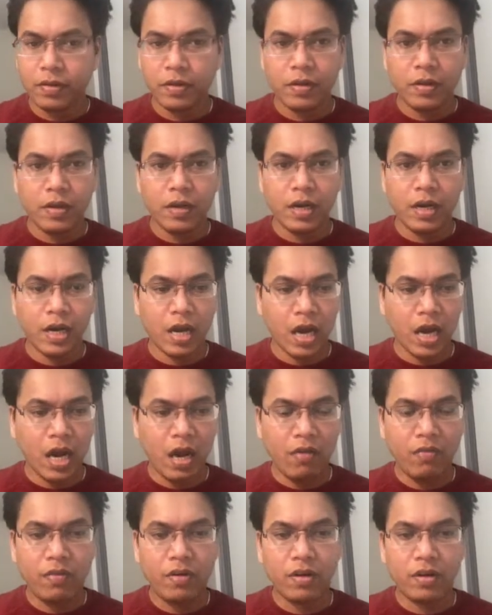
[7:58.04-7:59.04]
and
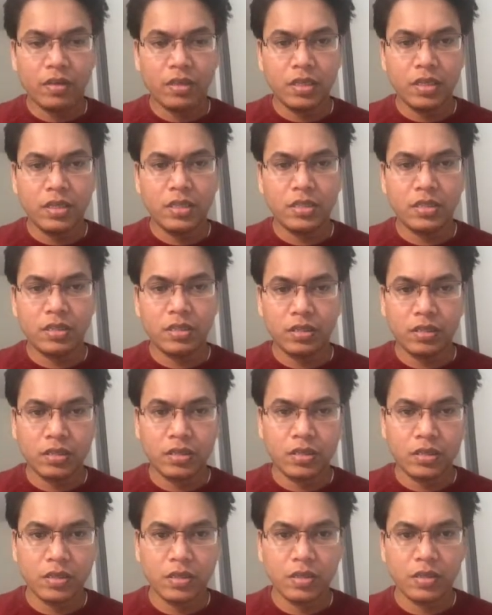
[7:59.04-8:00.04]
after this,
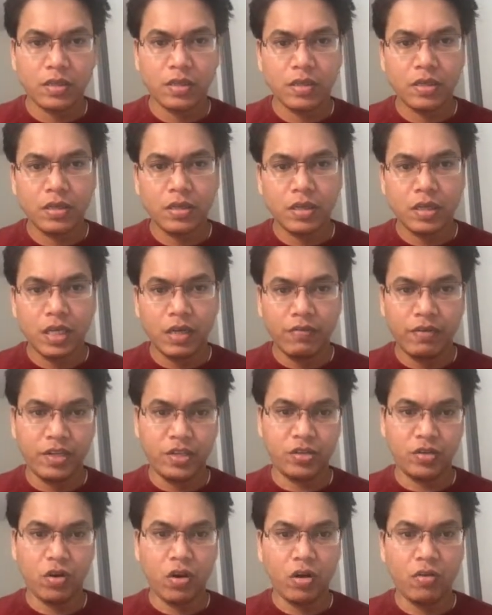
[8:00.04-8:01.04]
if it is
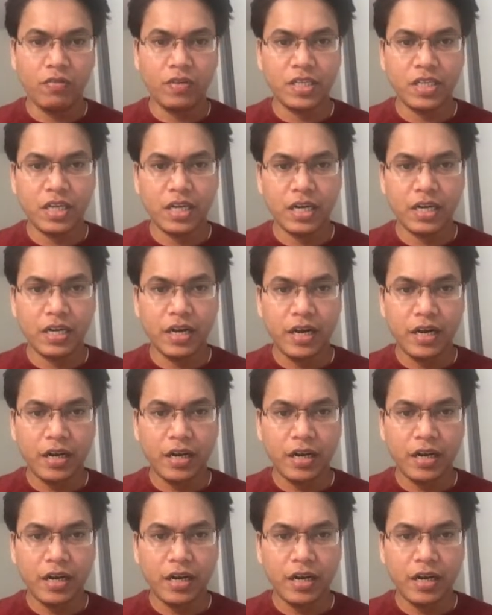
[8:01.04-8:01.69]
not visited yet,